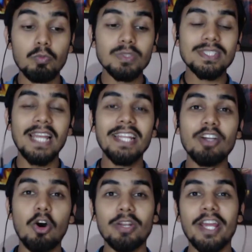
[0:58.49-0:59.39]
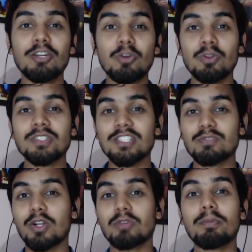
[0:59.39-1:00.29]
Selling online course
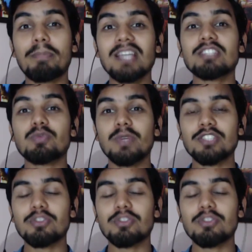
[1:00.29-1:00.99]
is one of the best ways